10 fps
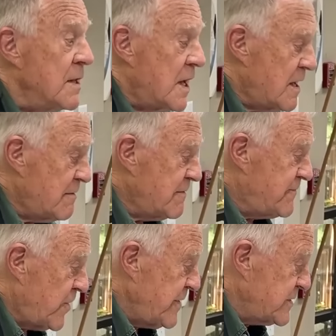of
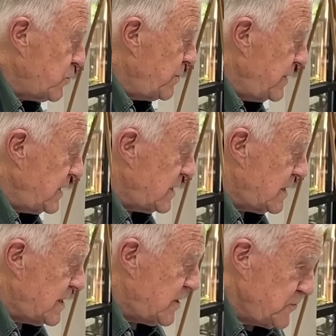varnish will be a,
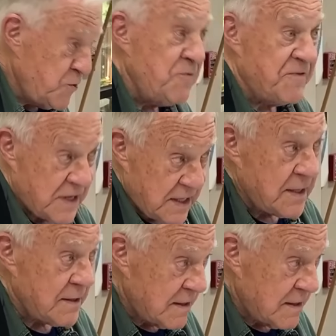a UV